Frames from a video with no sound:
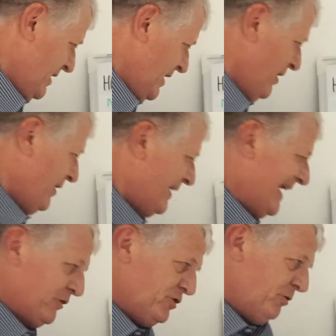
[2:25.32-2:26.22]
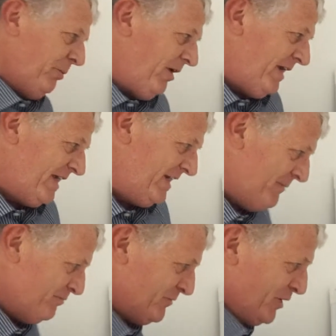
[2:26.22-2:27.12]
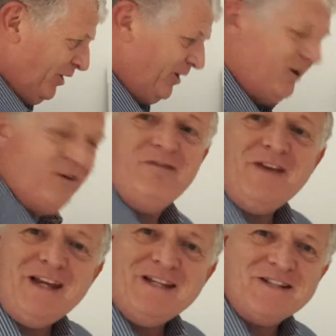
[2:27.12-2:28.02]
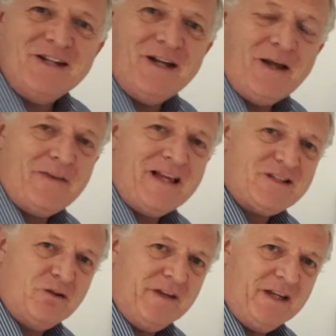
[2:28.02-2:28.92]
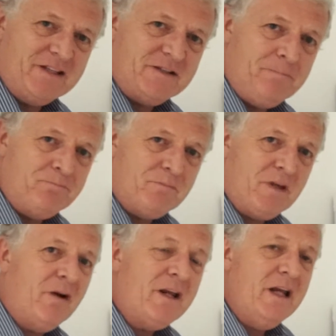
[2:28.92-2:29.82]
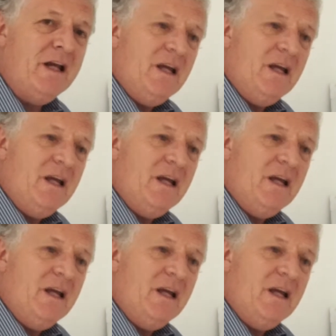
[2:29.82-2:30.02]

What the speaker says: Get on your bike, car, feet, that's obvious, right?